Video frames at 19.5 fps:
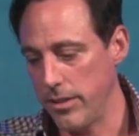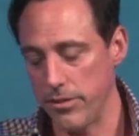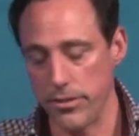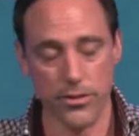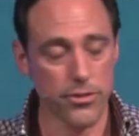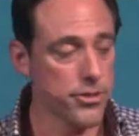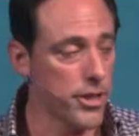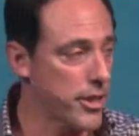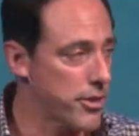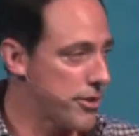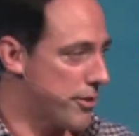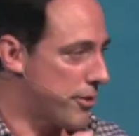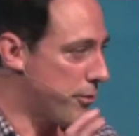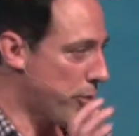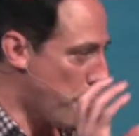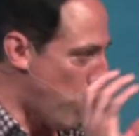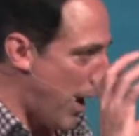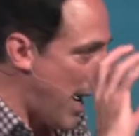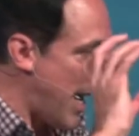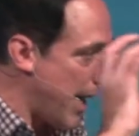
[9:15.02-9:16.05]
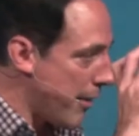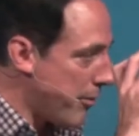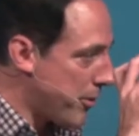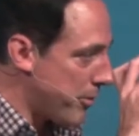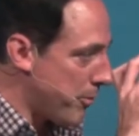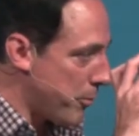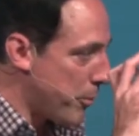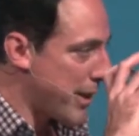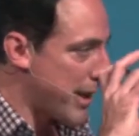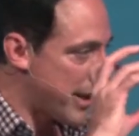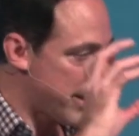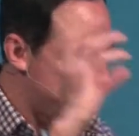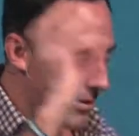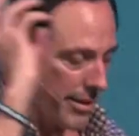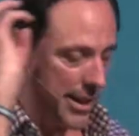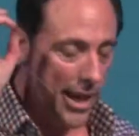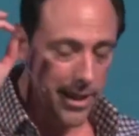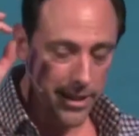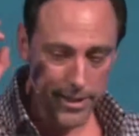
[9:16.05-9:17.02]
there's instructions for wives. We'll get
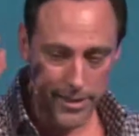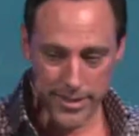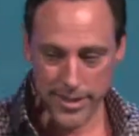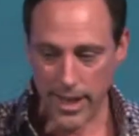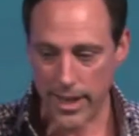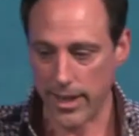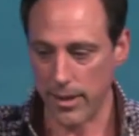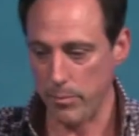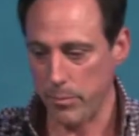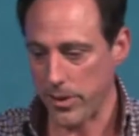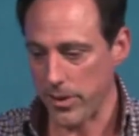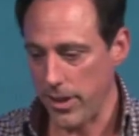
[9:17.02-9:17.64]
to that in a second.